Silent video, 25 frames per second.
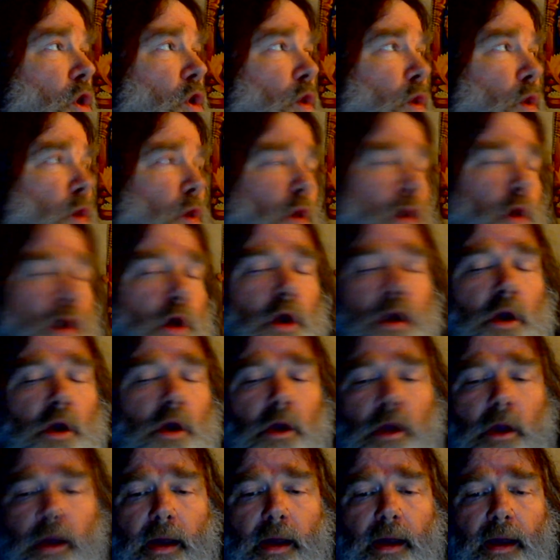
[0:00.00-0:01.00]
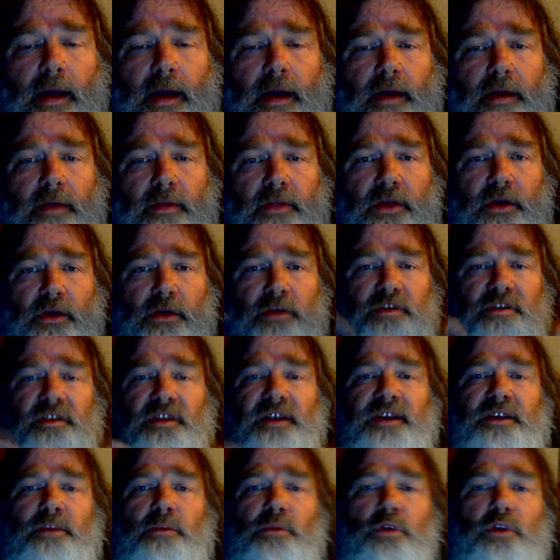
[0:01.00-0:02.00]
or there's
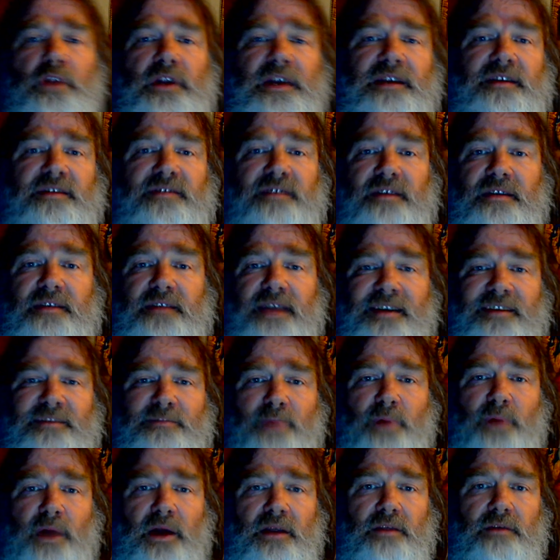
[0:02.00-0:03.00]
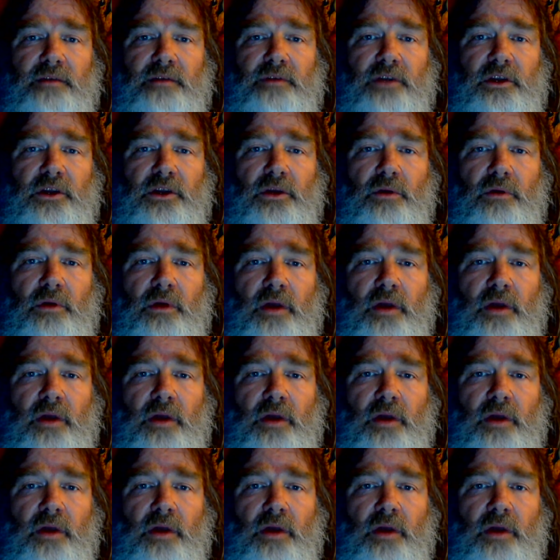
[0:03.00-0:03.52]
clickable links in the text body of the video.